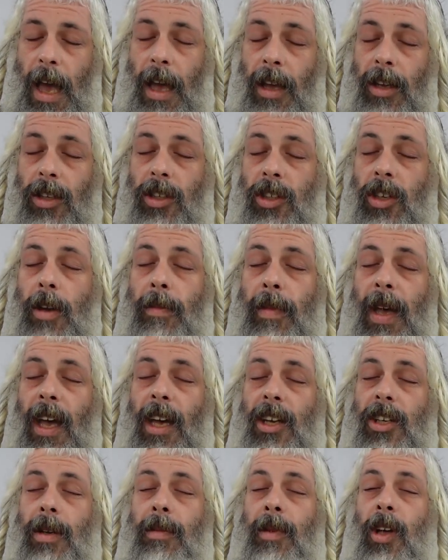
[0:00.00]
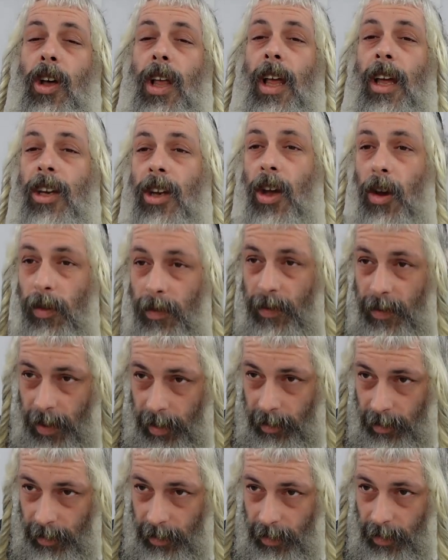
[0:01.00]
Somech Hashem l'chol ha'noflim.
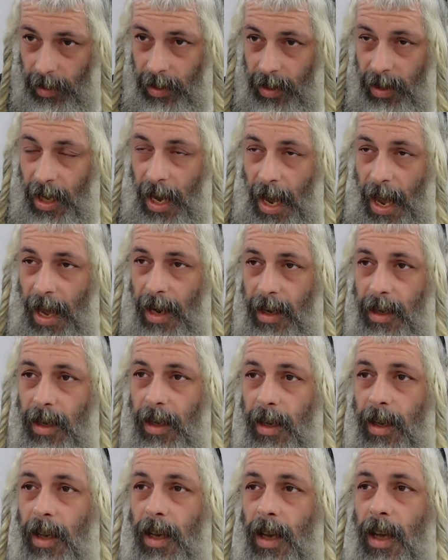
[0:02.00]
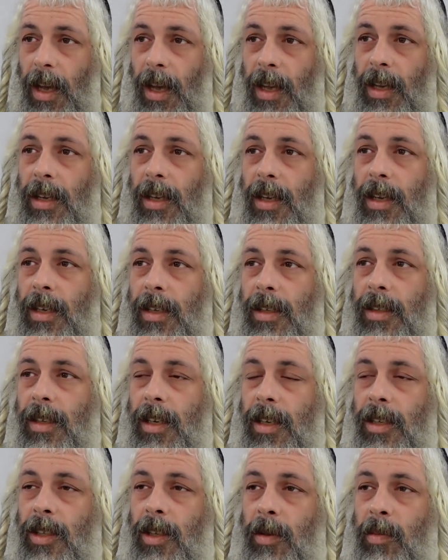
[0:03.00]
God is
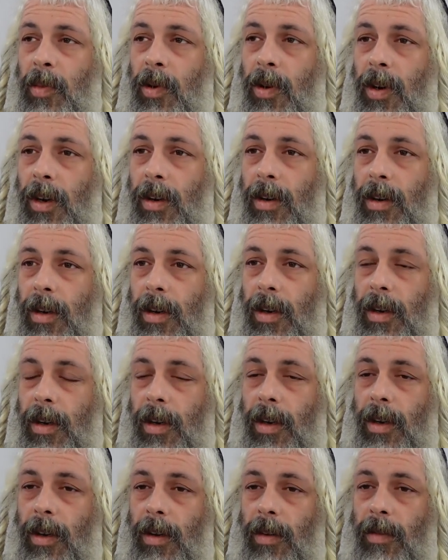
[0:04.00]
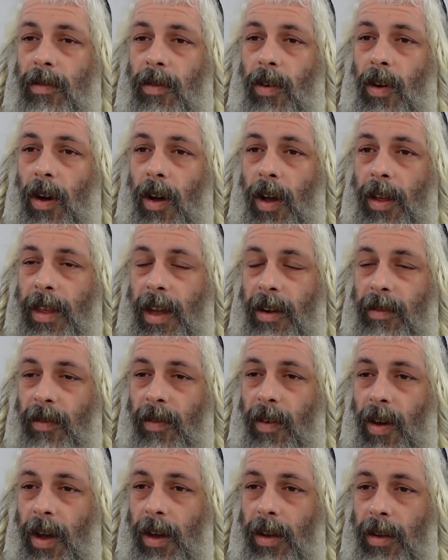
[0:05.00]
a support for all that
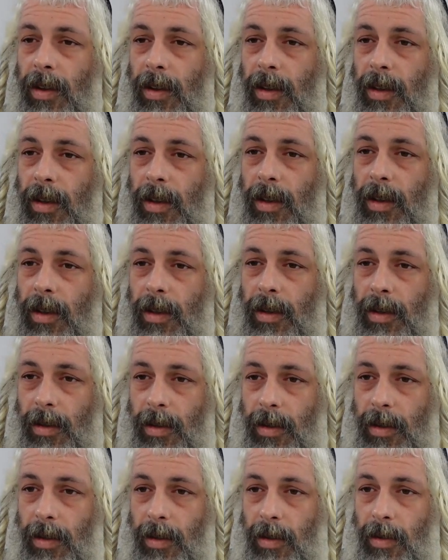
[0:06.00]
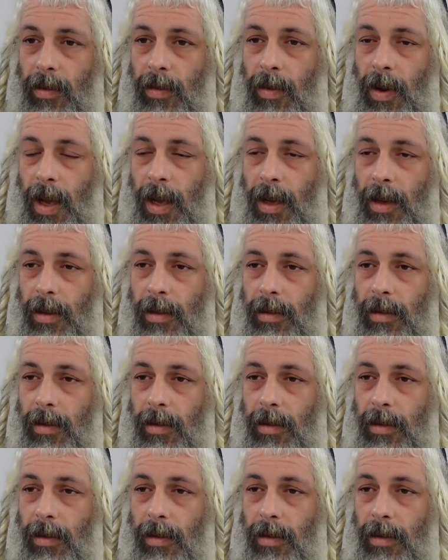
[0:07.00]
fall, right?